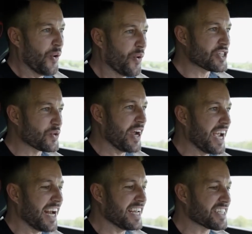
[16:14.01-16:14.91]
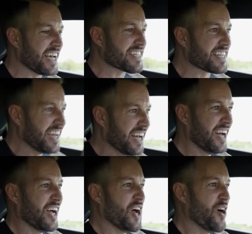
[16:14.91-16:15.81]
was really just
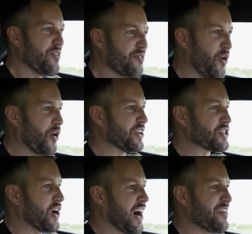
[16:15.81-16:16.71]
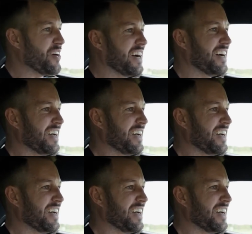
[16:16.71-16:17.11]
for the driver,